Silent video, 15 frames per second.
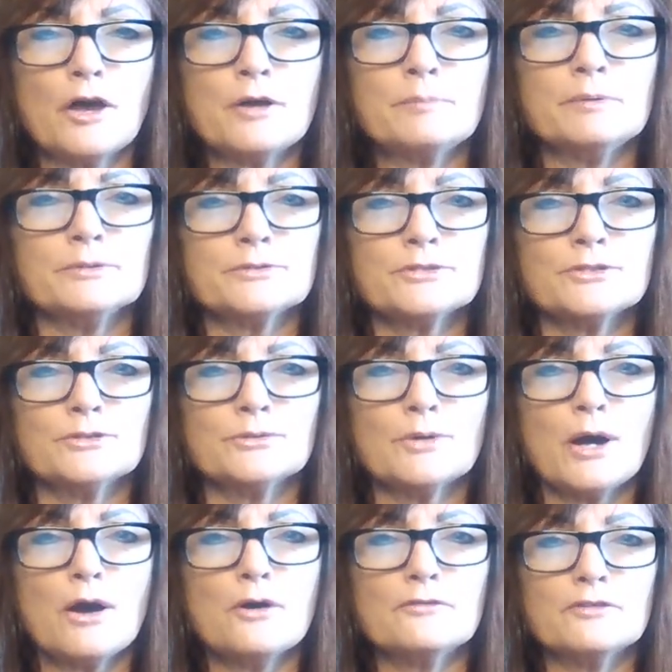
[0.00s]
able
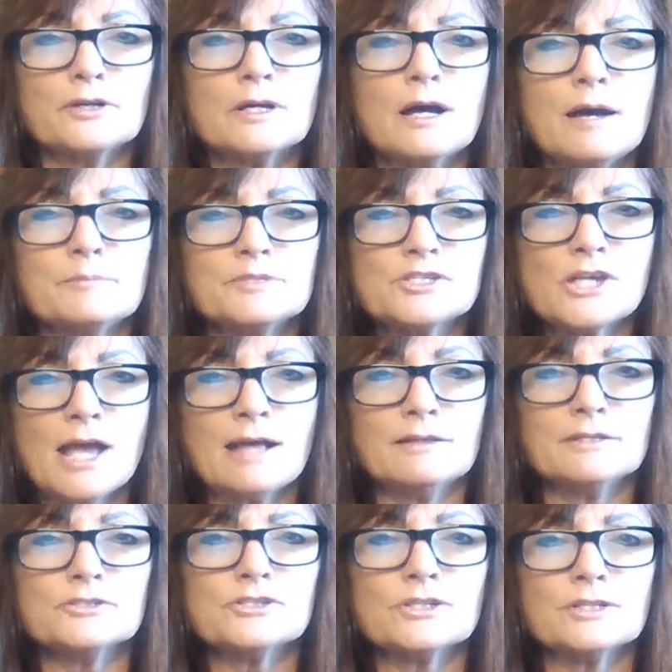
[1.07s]
to overcome
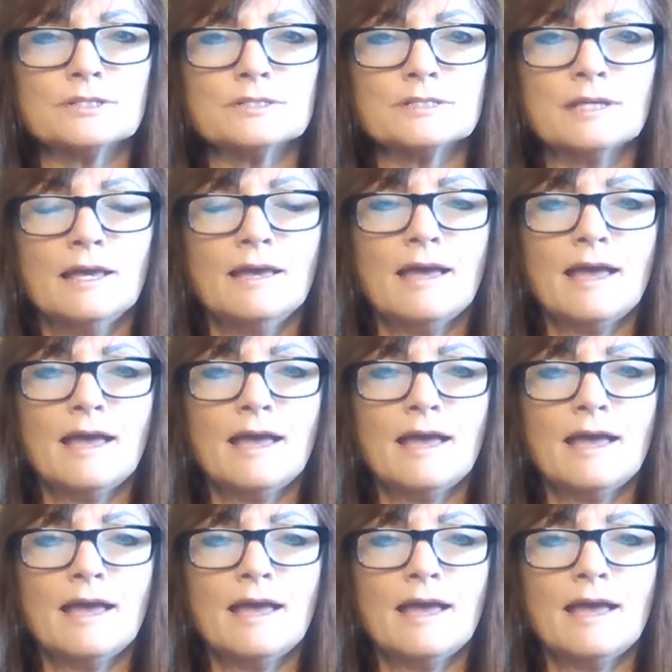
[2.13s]
challenges